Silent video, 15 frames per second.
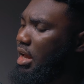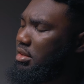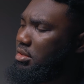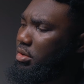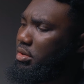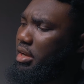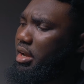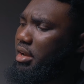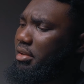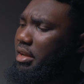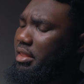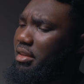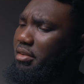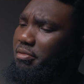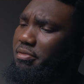So yeah, I
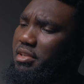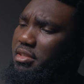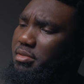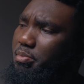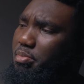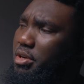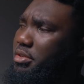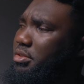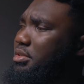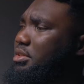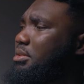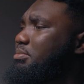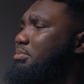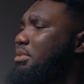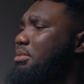think first impressions,
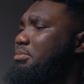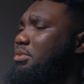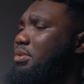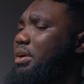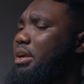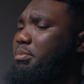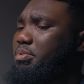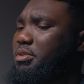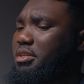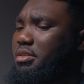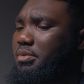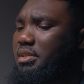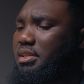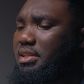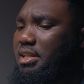I'm quite impressed
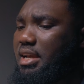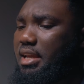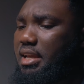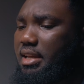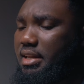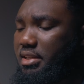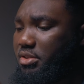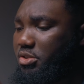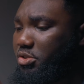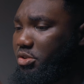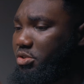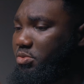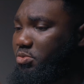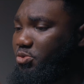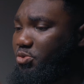with this light. It is
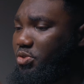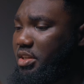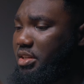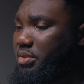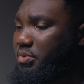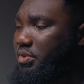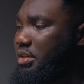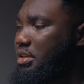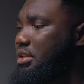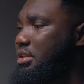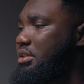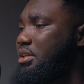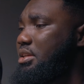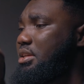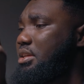just really
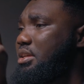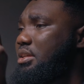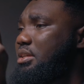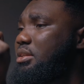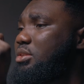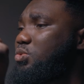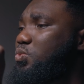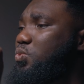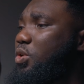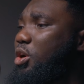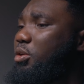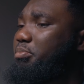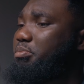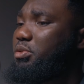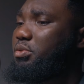it's
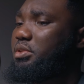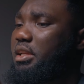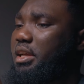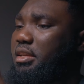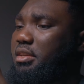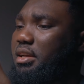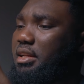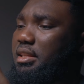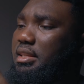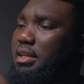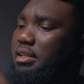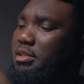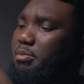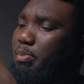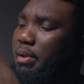well built. Like, you can
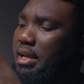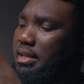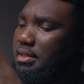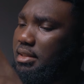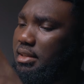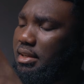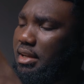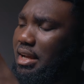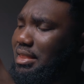tell it's plastic.